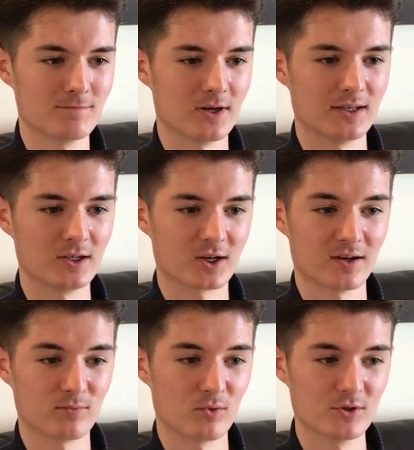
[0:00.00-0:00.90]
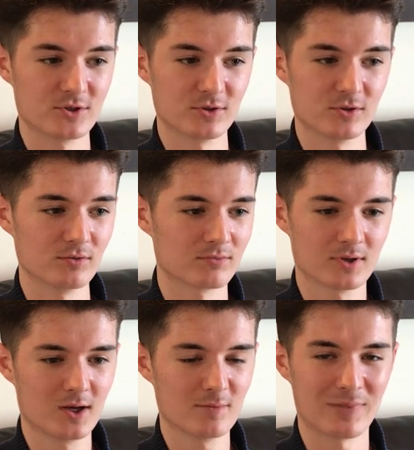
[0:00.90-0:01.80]
and then you could have one to
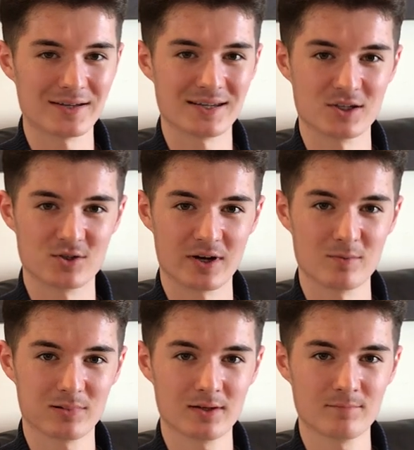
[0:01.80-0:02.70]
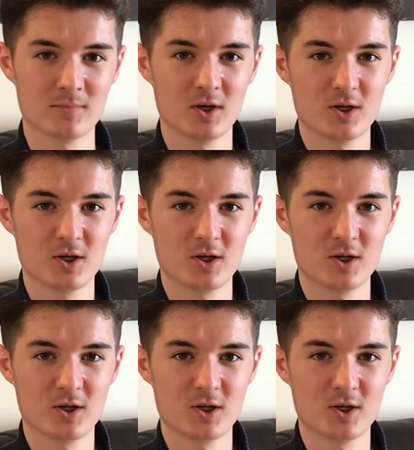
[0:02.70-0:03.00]
backtest your trading plan.